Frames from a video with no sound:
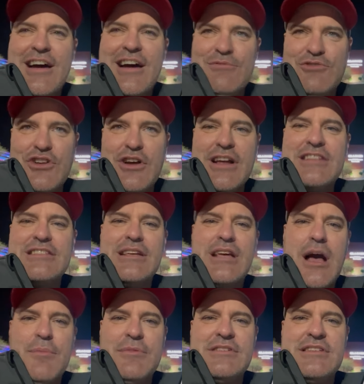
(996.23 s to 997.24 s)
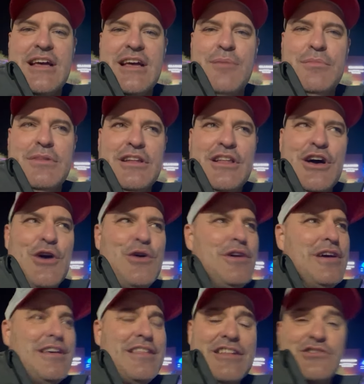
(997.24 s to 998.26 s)
I'm sure I'll get some comments down
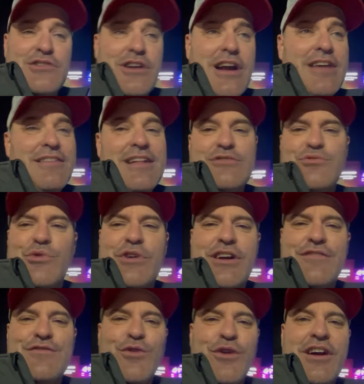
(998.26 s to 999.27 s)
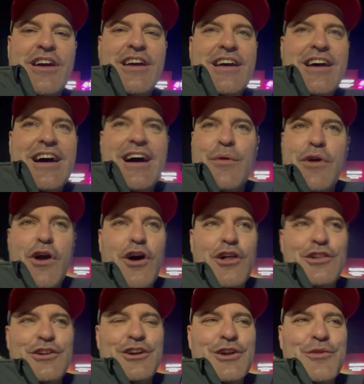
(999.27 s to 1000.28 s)
below. That's great. That's what we're here for. Uh, we
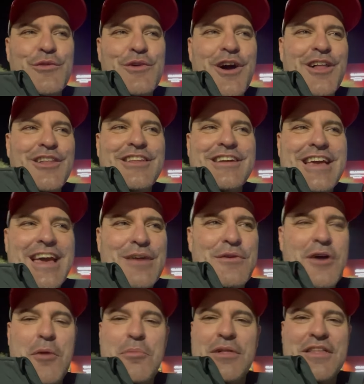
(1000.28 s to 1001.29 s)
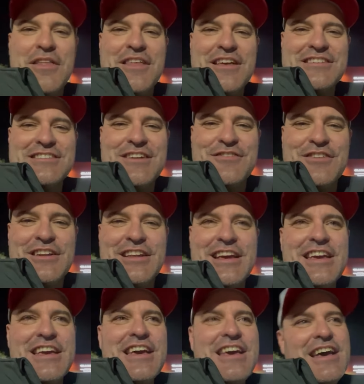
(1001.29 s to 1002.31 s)
all learn. We all look at it. We all play things
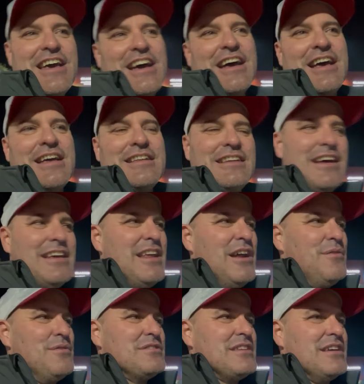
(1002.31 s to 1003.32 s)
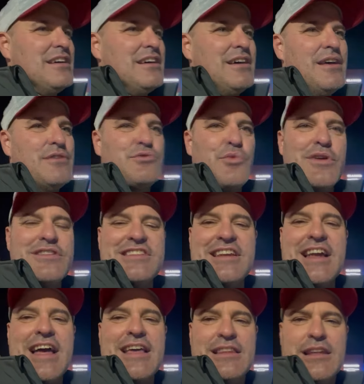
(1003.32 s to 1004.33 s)
differently. And uh, you know, it was uh, it was Wednesday
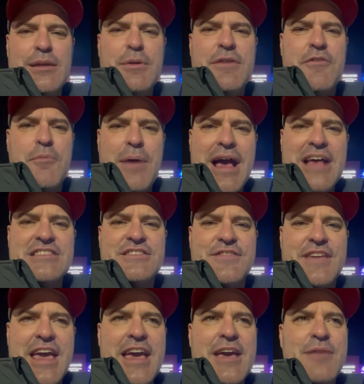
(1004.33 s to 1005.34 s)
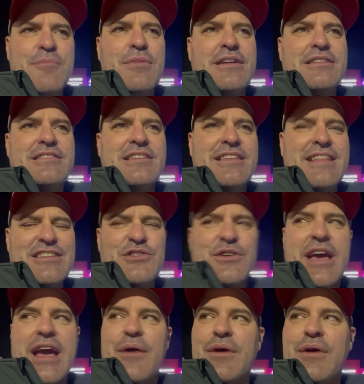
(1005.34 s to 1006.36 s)
night, a little bit of a passive game, but uh, that's
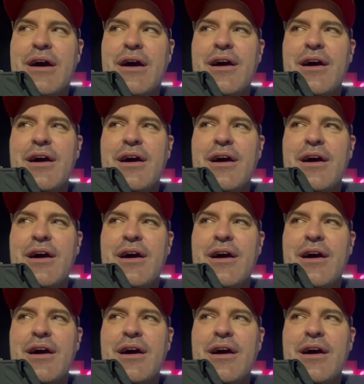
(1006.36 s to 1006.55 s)
okay.